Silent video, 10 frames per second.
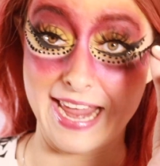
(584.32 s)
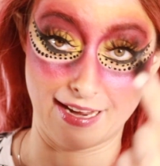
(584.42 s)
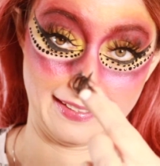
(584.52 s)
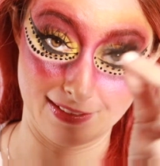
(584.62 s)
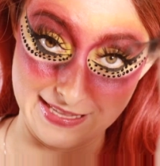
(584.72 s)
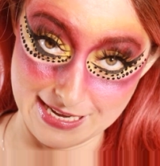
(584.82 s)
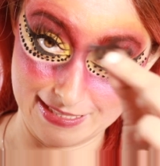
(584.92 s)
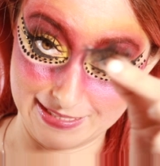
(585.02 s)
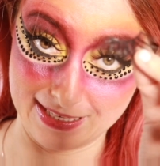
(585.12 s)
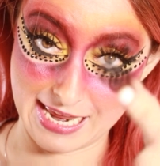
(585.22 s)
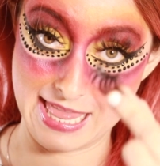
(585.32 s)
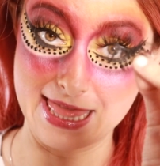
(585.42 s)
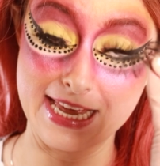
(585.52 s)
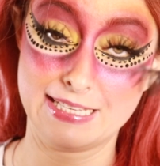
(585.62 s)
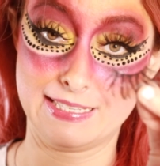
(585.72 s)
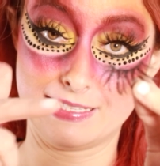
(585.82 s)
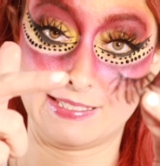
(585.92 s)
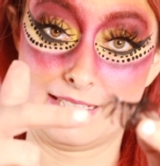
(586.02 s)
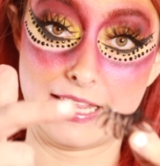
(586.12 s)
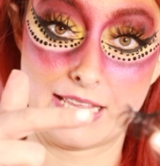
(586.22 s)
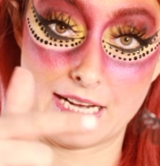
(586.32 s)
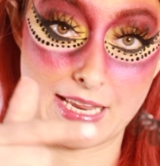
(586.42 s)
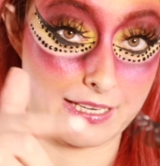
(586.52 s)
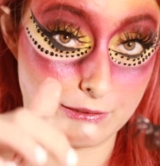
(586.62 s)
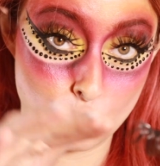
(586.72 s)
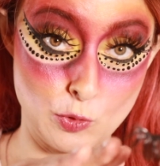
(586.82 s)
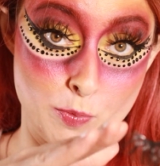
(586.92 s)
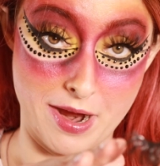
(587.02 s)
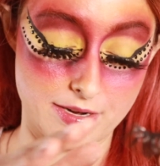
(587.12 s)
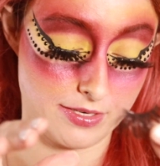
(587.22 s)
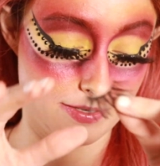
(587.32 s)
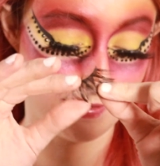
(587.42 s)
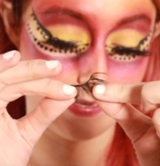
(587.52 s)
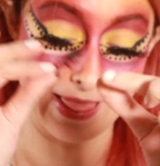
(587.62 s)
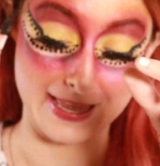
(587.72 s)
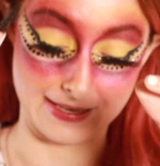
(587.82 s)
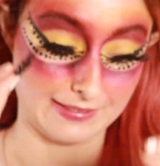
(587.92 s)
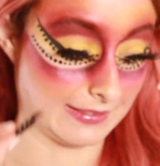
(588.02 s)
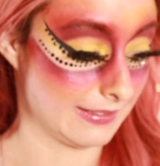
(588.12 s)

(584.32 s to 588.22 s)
Yes, this is the thing that's too much. This